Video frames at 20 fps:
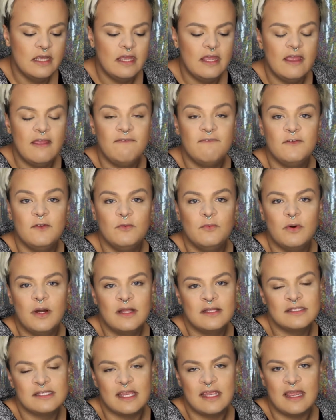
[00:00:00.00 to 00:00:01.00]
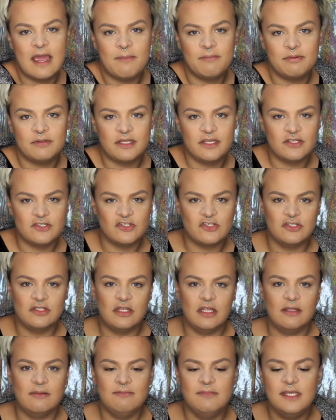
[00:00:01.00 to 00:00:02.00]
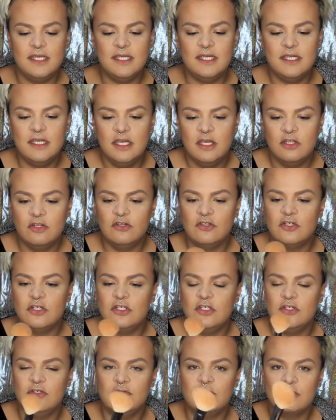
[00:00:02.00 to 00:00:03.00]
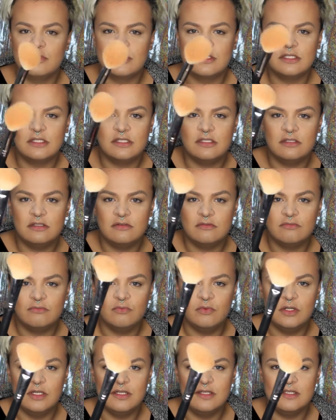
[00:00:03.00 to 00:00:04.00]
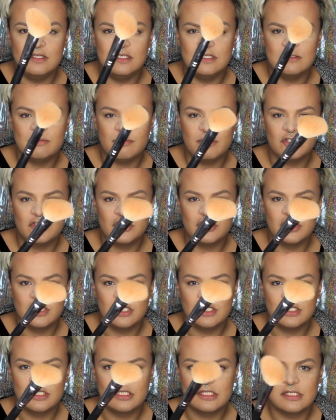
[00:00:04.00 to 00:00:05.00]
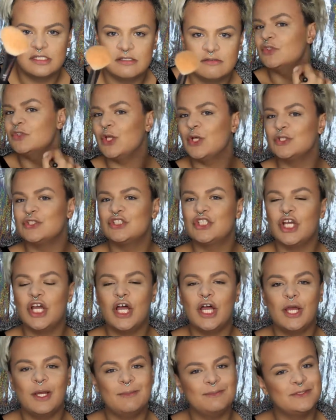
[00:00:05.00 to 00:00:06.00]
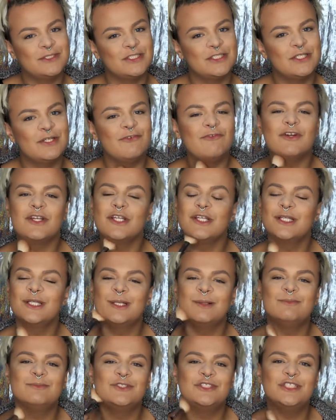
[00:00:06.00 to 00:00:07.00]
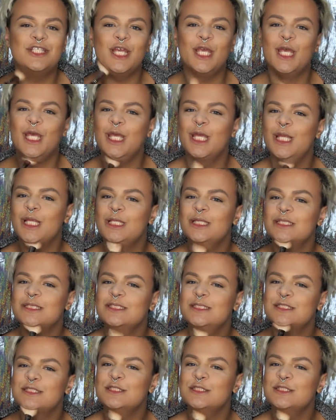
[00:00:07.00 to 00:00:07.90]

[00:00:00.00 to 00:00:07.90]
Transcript: If you want a application like me, you could use one of these brushes. Now time to get rid of them chins.